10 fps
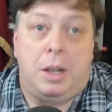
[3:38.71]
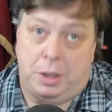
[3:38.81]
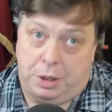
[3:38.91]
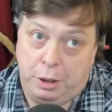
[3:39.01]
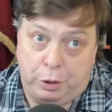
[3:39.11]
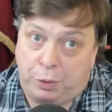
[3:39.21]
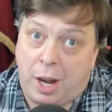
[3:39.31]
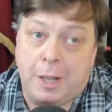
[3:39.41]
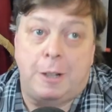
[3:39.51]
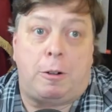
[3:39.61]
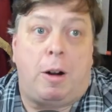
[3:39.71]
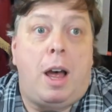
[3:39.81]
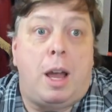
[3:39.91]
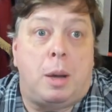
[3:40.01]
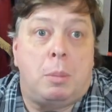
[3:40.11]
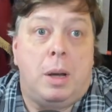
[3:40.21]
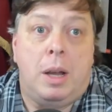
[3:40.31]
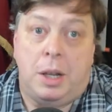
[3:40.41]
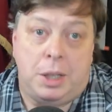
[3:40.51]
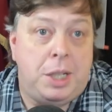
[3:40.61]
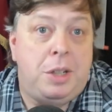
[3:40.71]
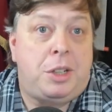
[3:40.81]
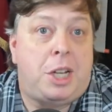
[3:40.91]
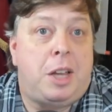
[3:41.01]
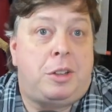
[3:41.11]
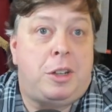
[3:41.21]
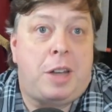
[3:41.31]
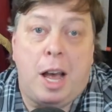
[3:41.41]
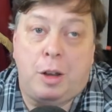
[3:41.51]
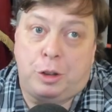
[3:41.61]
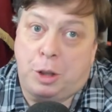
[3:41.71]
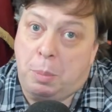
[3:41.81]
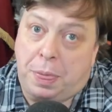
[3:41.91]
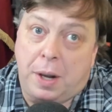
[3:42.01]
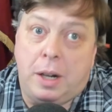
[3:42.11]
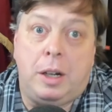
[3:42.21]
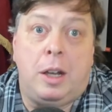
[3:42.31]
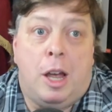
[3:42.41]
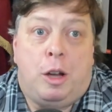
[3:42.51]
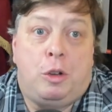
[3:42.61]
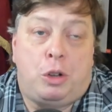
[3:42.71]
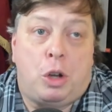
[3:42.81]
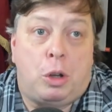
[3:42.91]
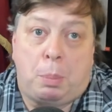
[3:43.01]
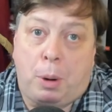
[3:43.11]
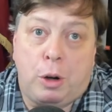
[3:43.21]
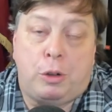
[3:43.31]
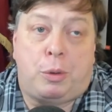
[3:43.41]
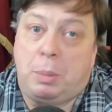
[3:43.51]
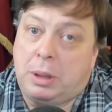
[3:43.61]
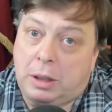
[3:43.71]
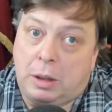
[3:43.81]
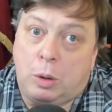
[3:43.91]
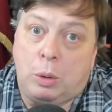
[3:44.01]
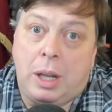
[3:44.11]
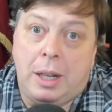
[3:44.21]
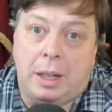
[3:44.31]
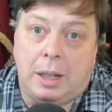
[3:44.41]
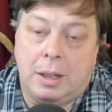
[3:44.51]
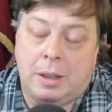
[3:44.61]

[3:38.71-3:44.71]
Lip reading: She's fighting crime. She's chasing down some thug who stole a purse from a little old lady.